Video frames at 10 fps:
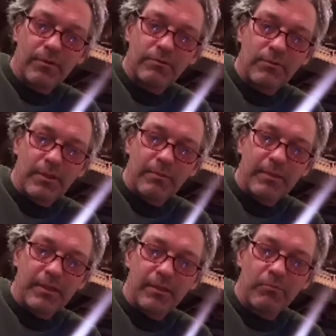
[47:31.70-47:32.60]
So I gotta
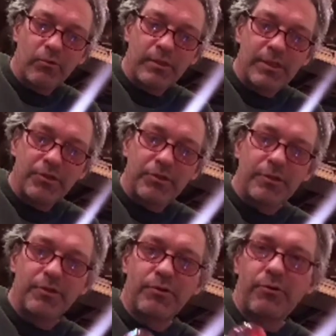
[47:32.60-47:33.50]
pay a little more attention
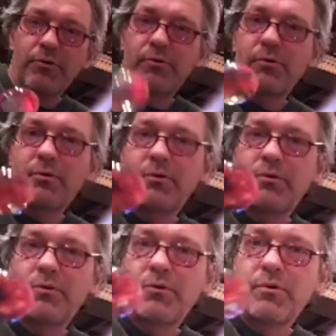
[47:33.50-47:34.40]
to
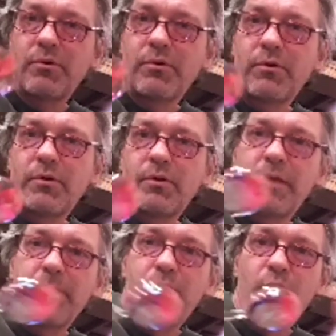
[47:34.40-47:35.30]

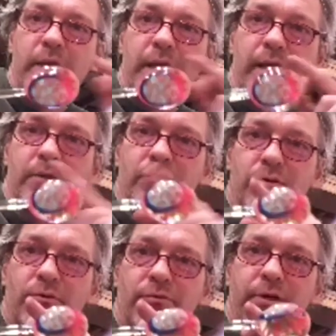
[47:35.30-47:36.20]
that pointy end
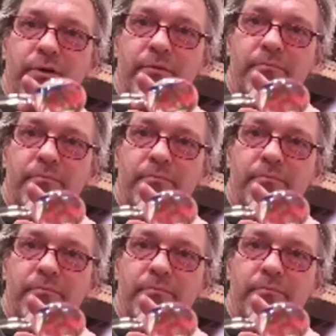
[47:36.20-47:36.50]
over here.